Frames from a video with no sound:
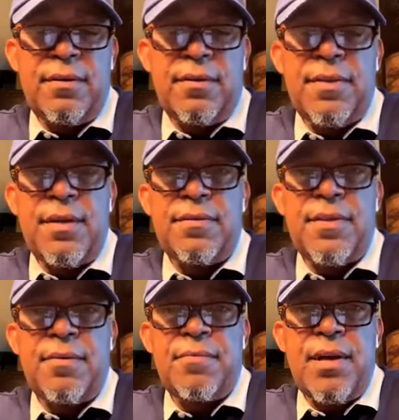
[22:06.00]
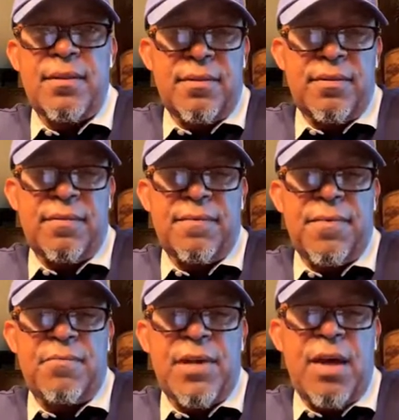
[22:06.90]
Yeah, they're
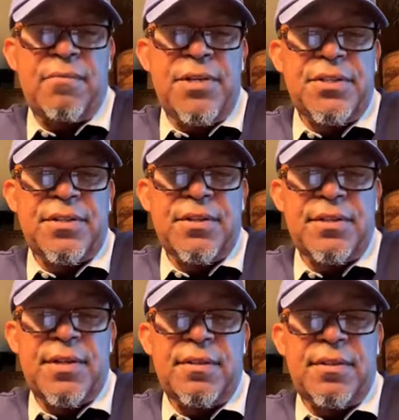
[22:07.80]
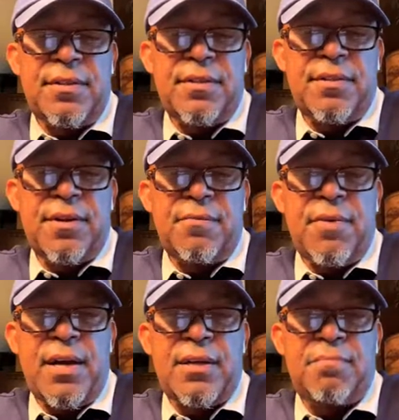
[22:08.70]
from what I researched, that they're
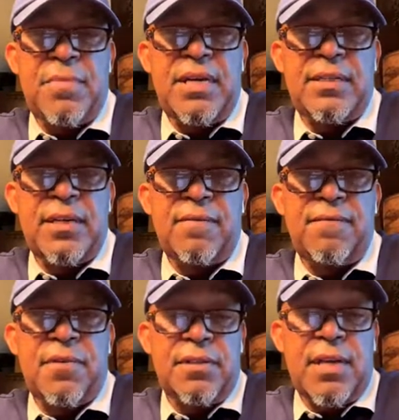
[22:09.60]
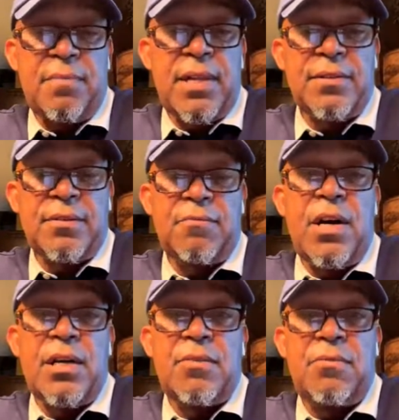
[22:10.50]
recommending, for example, that's
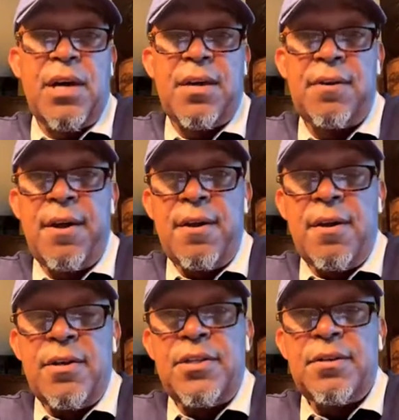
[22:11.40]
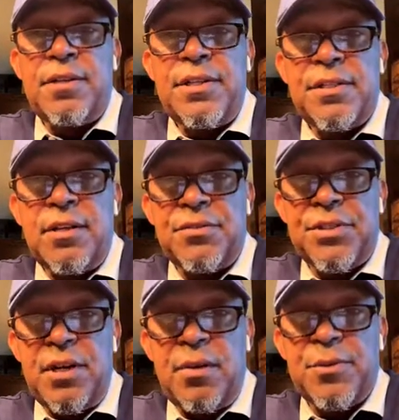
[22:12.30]
one good way. You know these little
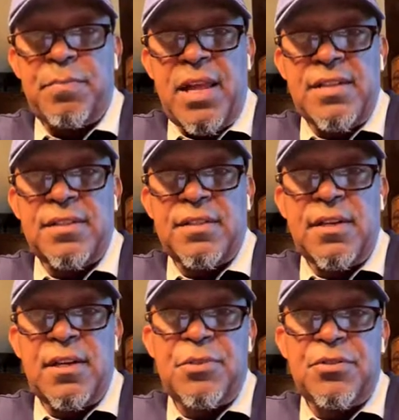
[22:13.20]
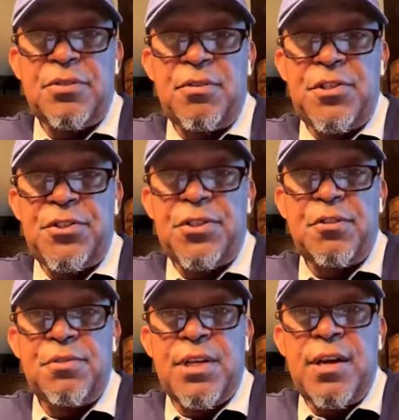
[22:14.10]
tubs, plastic tubs you store your
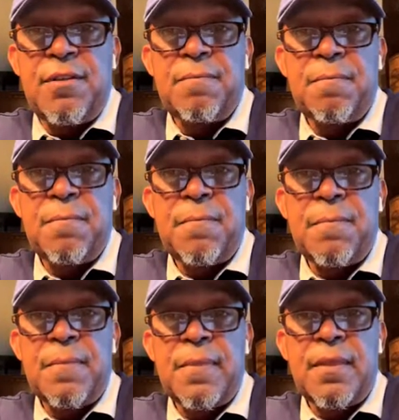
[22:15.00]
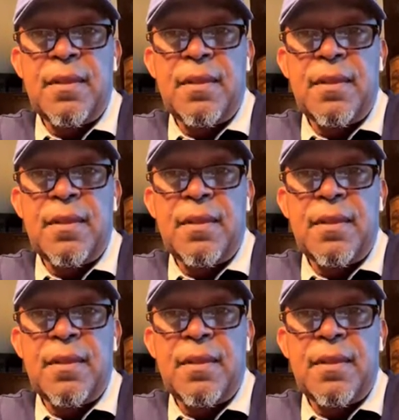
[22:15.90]
shoes in?